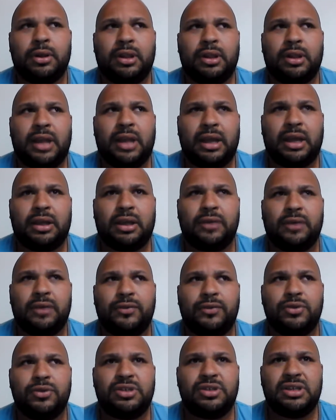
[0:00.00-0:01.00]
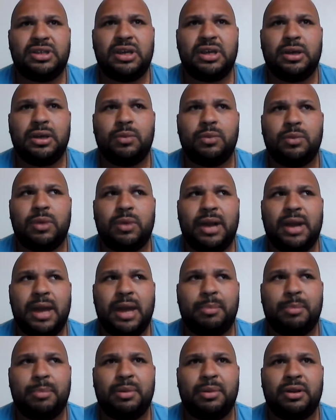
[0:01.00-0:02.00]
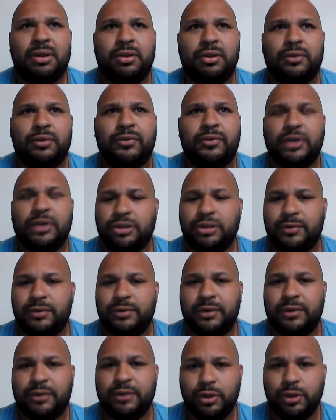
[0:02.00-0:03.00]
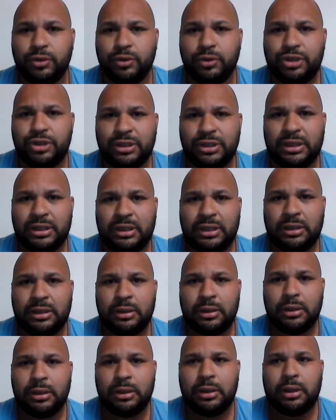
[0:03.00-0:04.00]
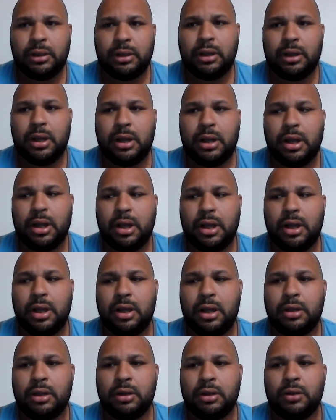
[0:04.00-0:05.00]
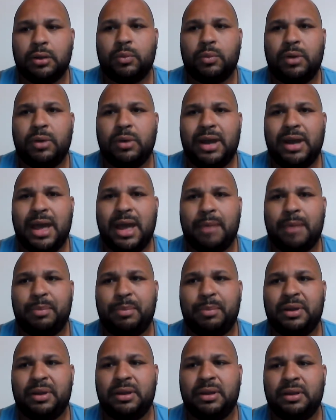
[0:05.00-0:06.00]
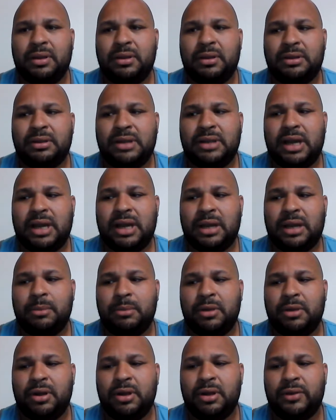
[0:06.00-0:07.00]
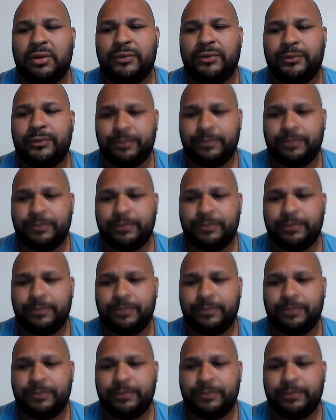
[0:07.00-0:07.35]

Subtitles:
like, if you see what happened in the French Revolution, uh, what happened in the time of